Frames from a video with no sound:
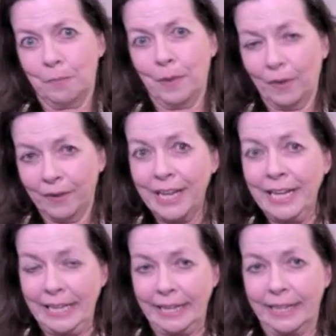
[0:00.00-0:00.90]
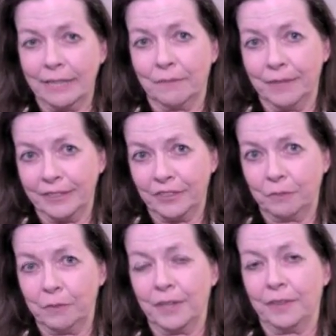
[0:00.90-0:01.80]
burying the rich
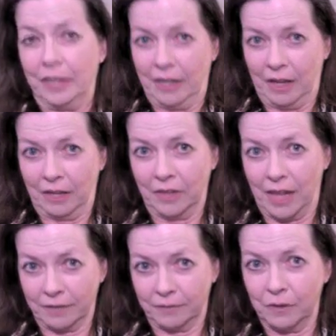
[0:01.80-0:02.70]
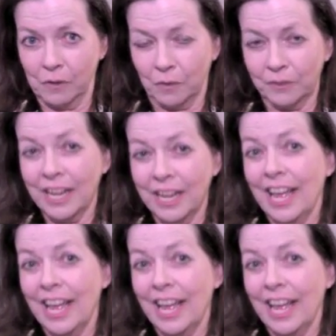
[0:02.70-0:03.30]
with a lot of gold,